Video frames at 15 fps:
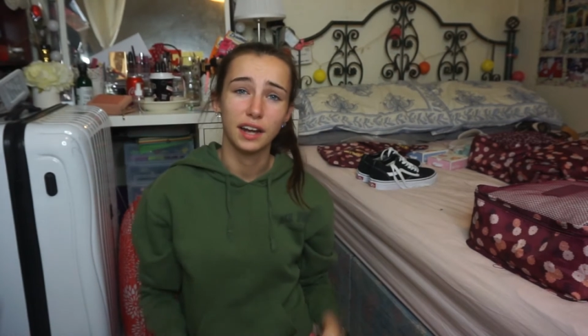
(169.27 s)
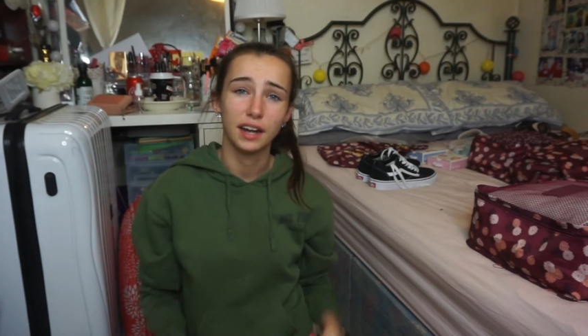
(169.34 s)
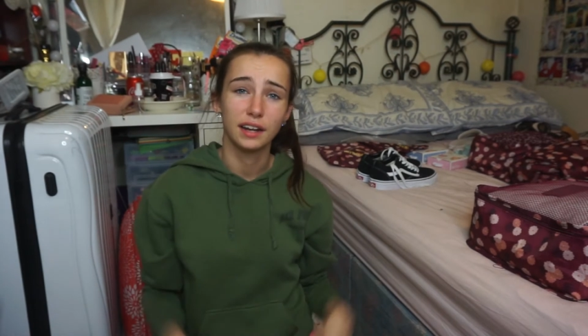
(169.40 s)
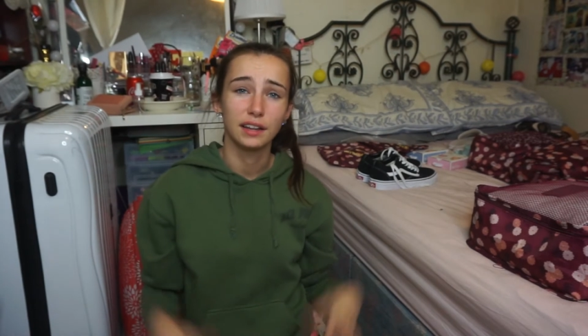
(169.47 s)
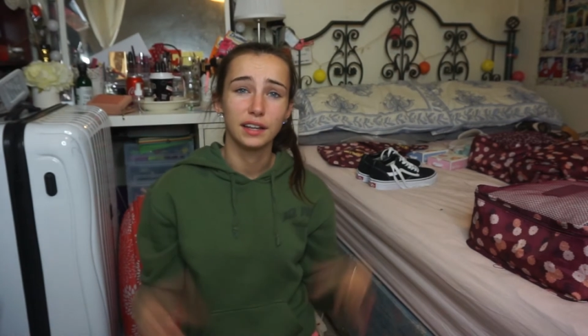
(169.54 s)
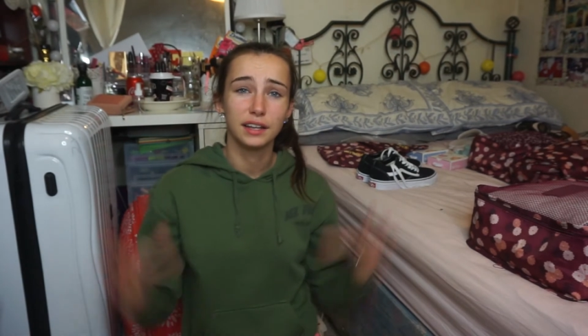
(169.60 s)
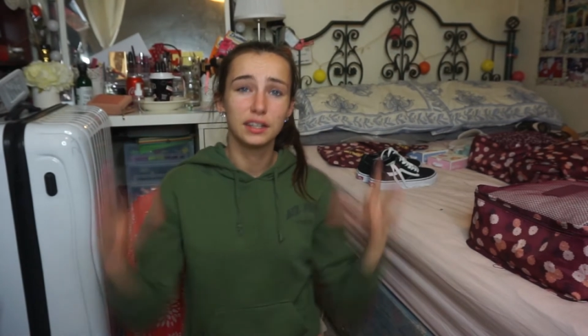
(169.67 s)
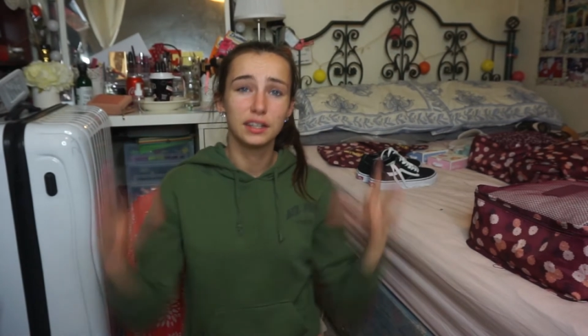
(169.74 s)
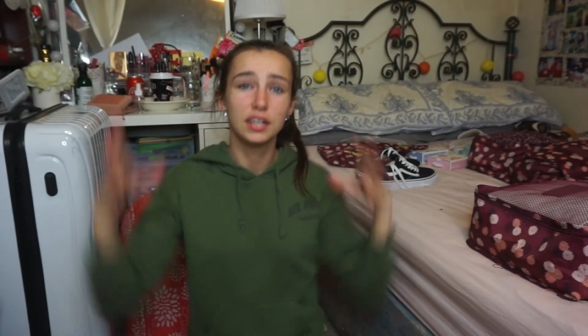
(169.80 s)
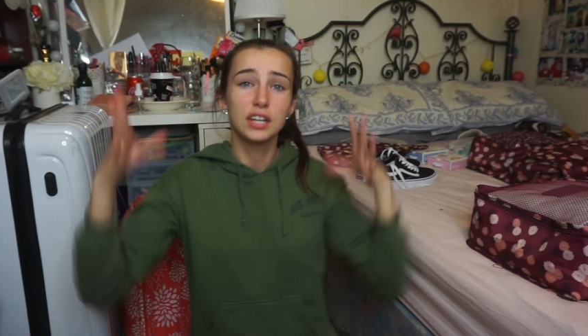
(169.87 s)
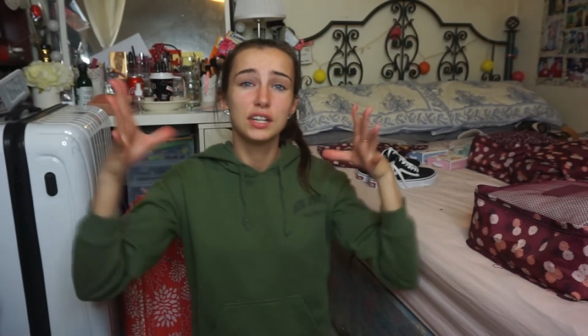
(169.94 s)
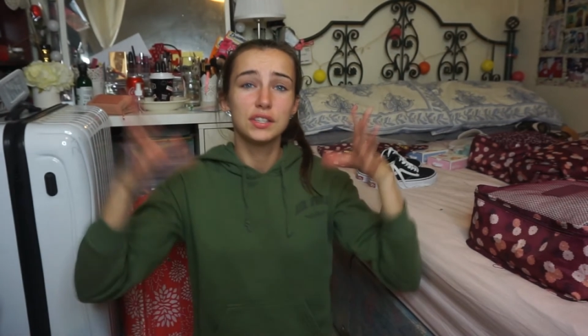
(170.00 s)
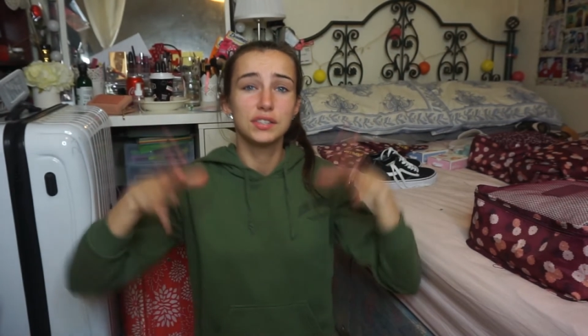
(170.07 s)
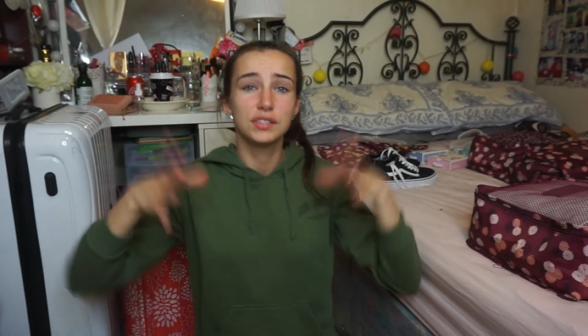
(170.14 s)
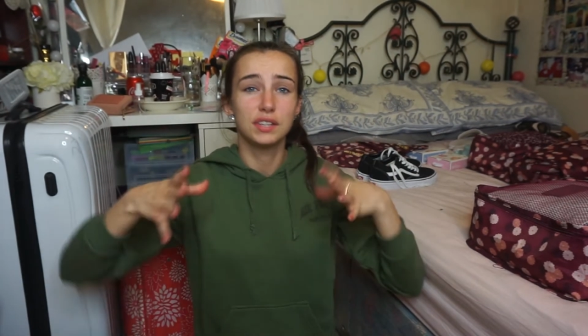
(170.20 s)
and it like
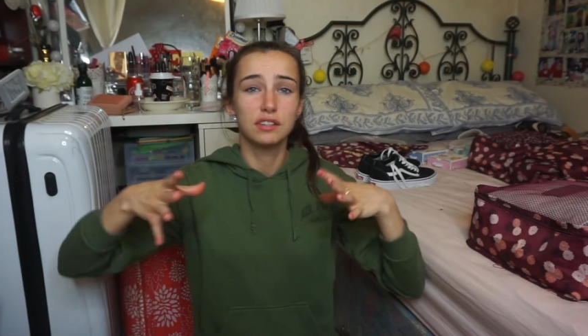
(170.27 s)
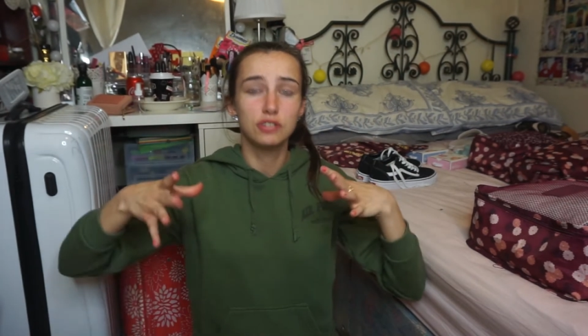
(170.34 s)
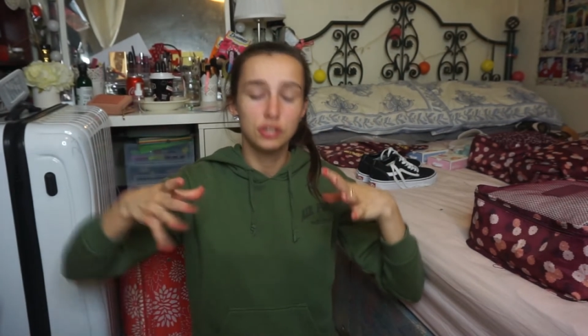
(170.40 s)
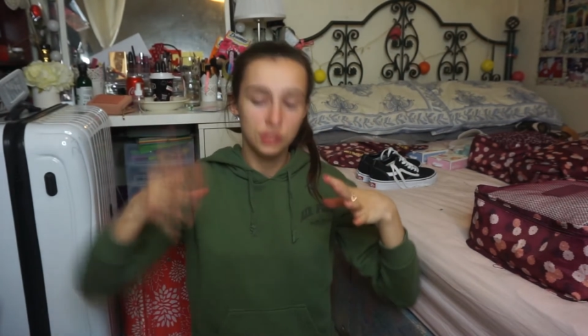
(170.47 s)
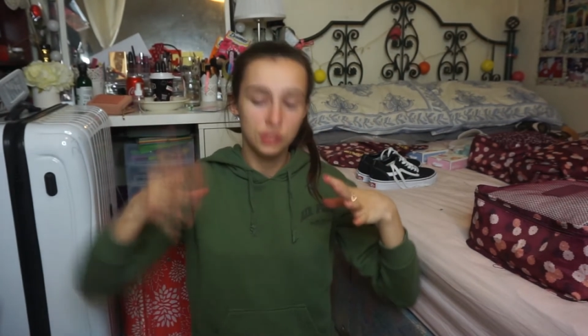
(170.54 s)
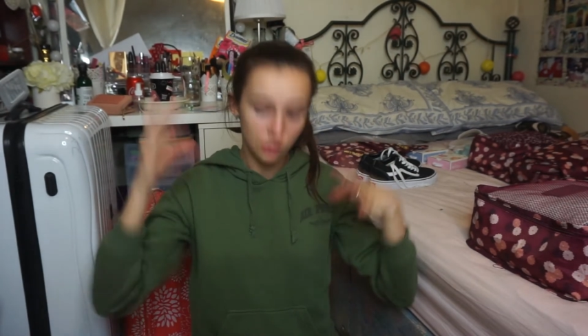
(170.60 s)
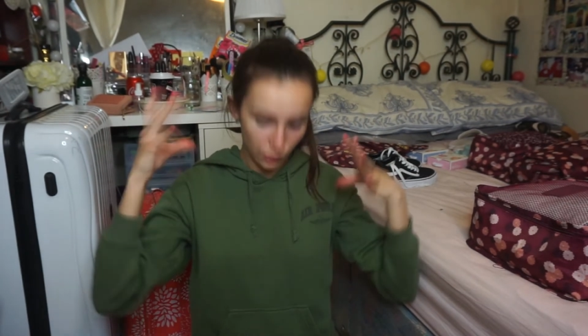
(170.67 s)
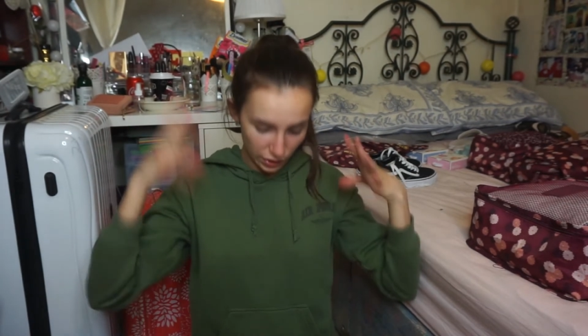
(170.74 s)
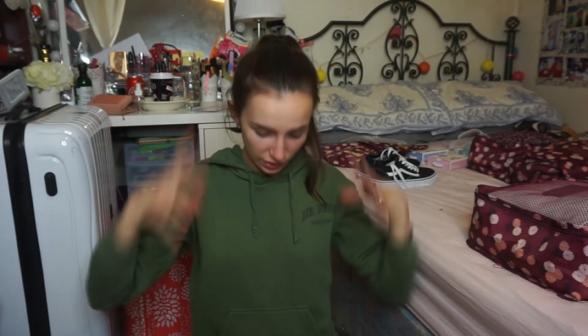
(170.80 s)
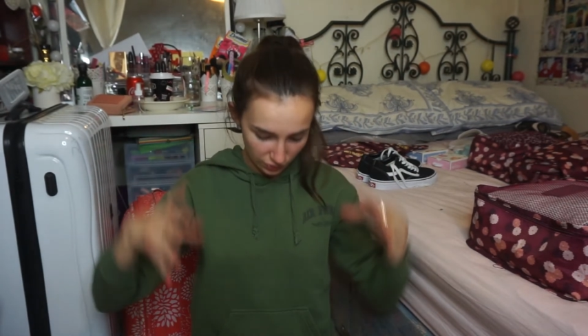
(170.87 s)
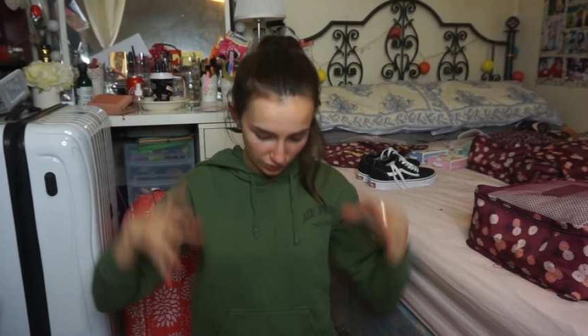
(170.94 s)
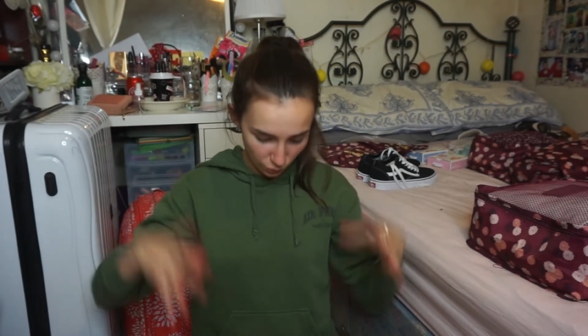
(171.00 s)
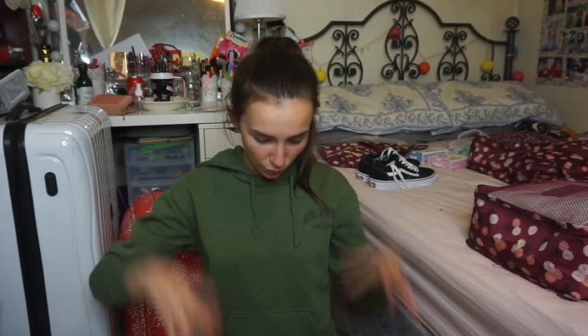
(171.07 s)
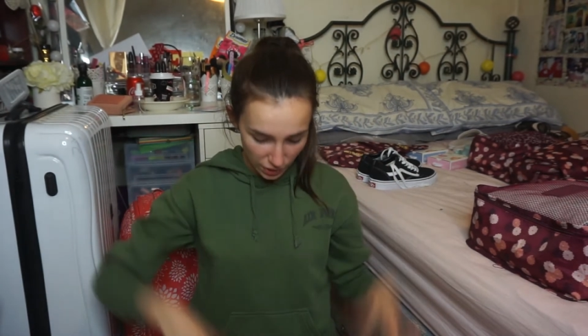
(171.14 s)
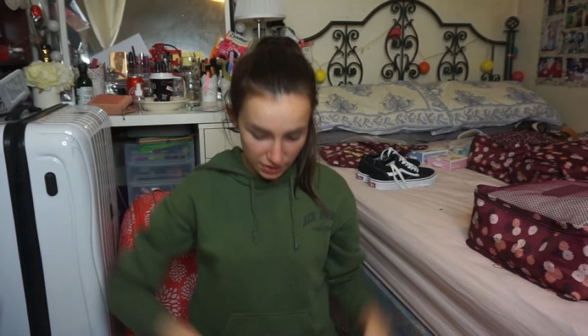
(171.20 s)
cinches you in at
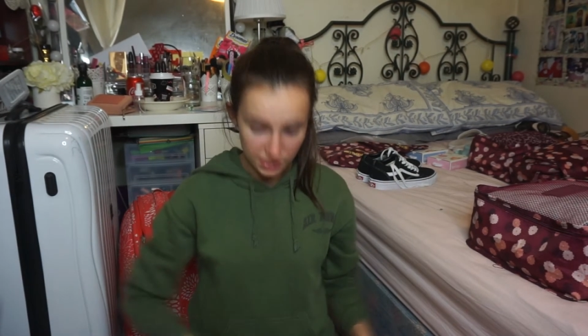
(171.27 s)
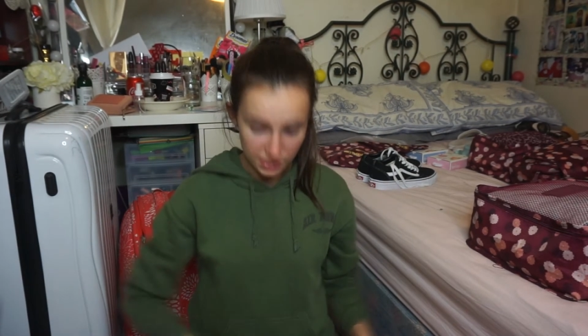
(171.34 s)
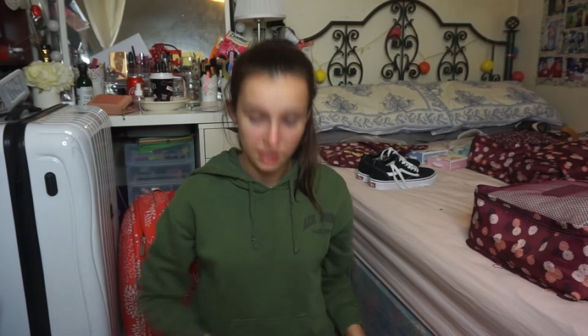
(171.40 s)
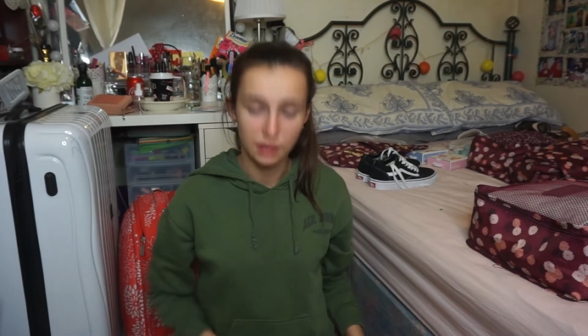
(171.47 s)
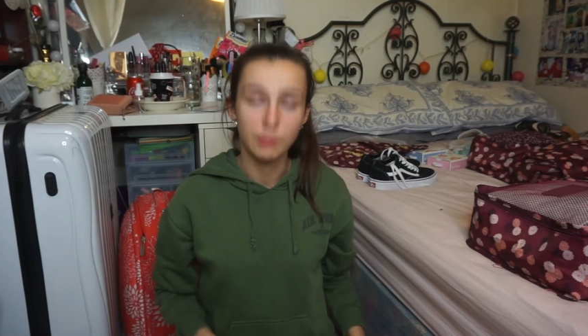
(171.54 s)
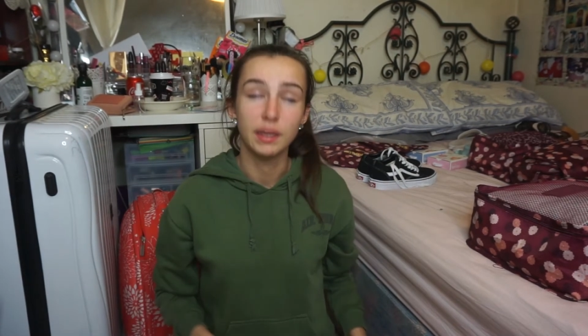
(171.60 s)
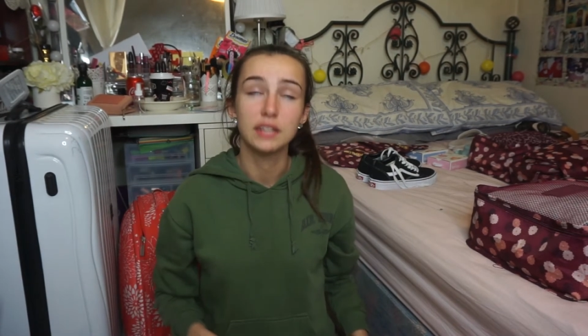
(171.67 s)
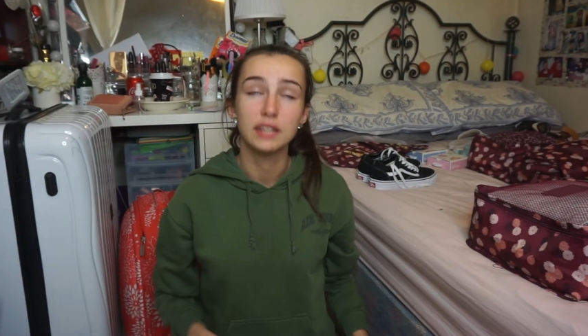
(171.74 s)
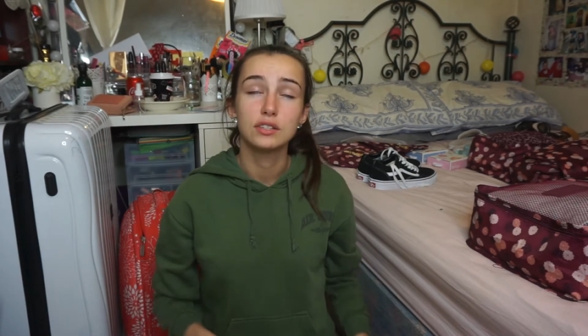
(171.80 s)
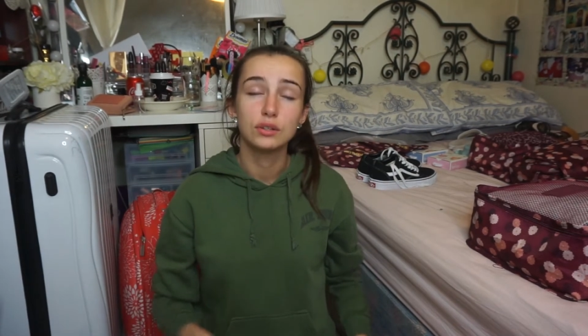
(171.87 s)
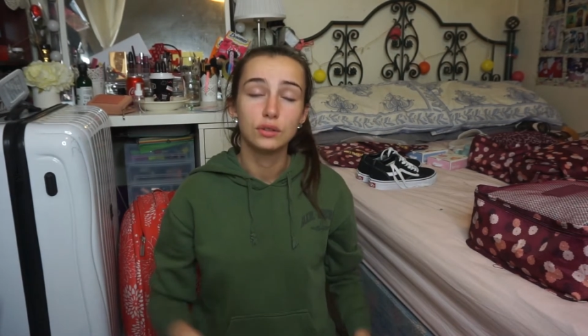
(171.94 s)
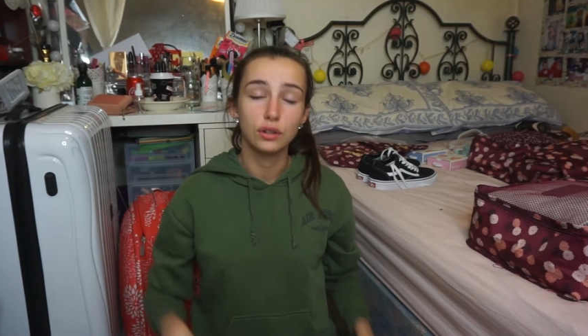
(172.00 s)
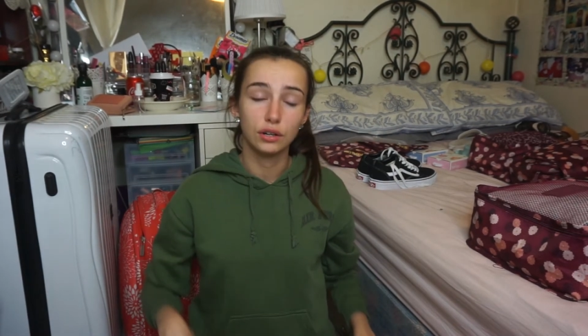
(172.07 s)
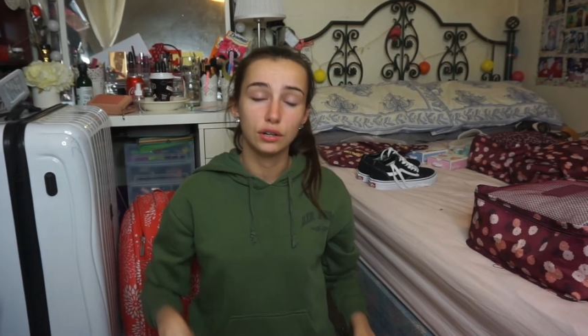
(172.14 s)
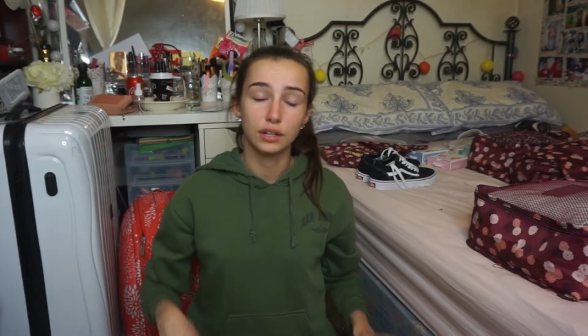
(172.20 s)
the waist and it makes you
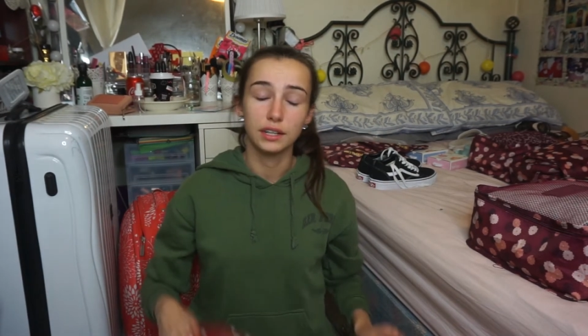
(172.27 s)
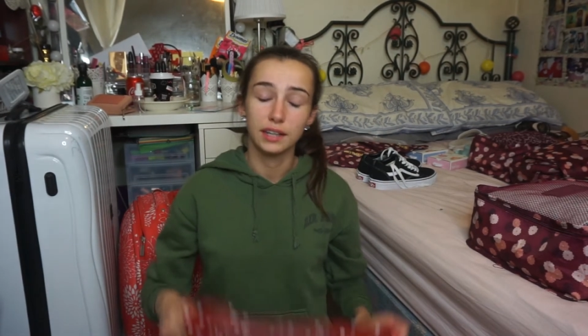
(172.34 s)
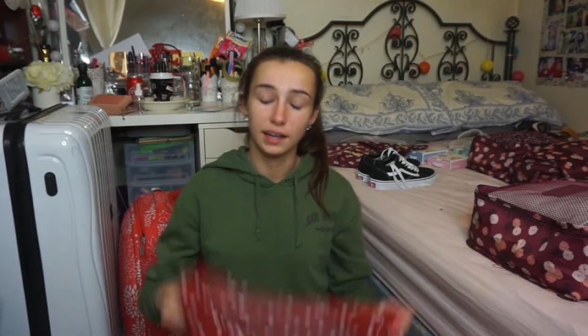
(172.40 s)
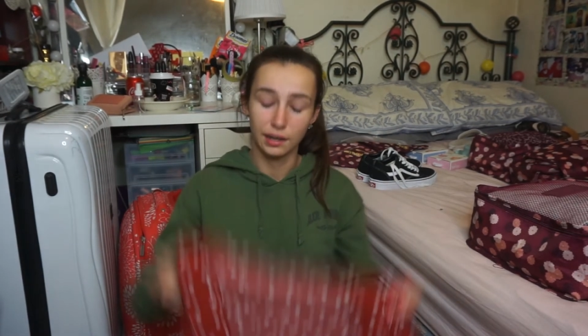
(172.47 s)
look like you